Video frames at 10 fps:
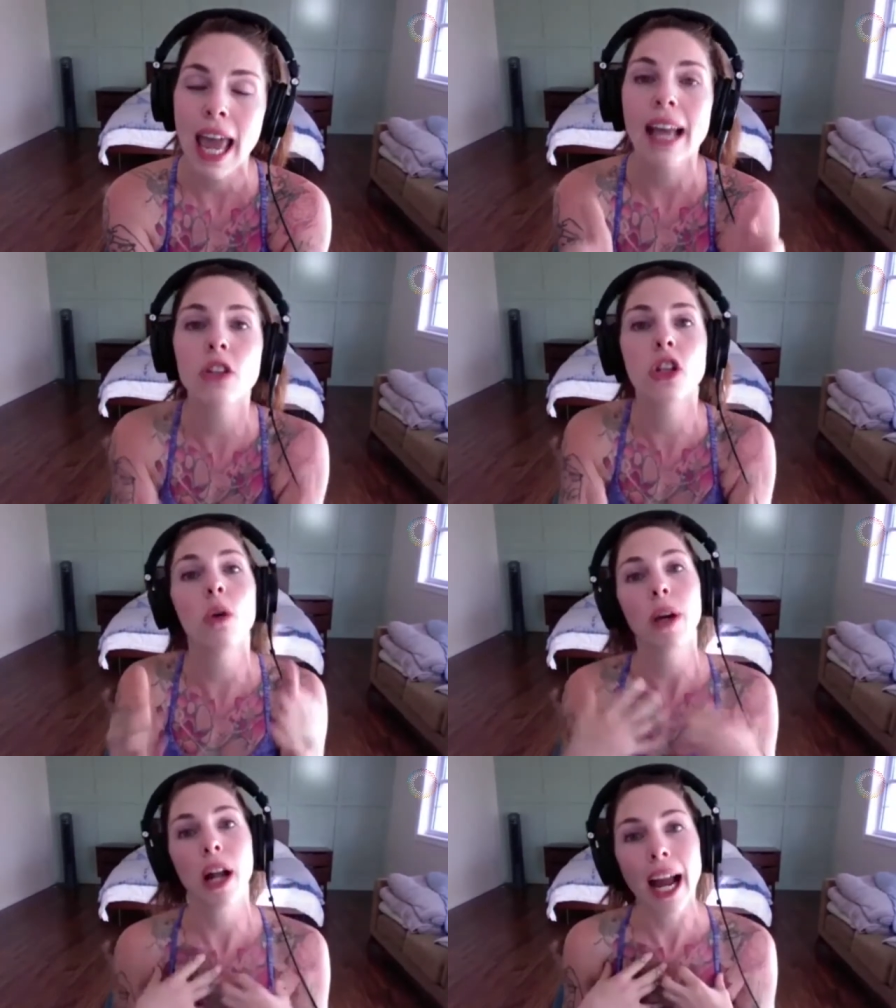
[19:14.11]
And so
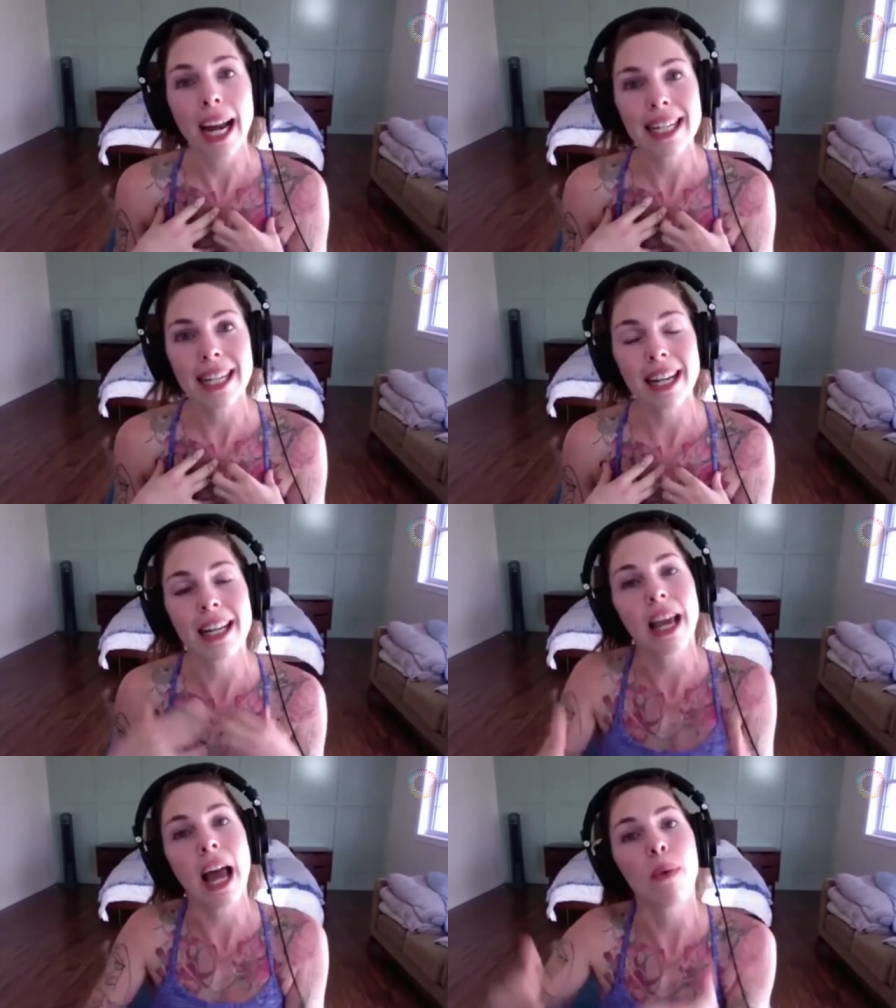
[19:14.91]
what I did
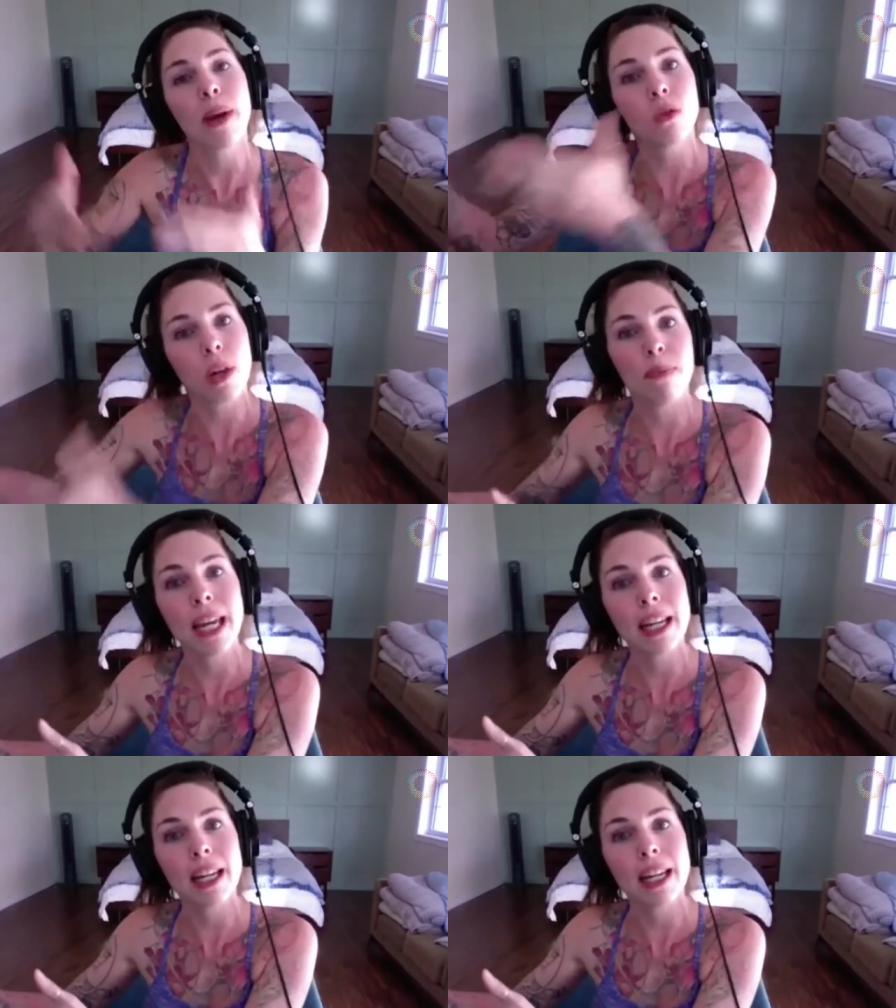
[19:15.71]
is I went and repeated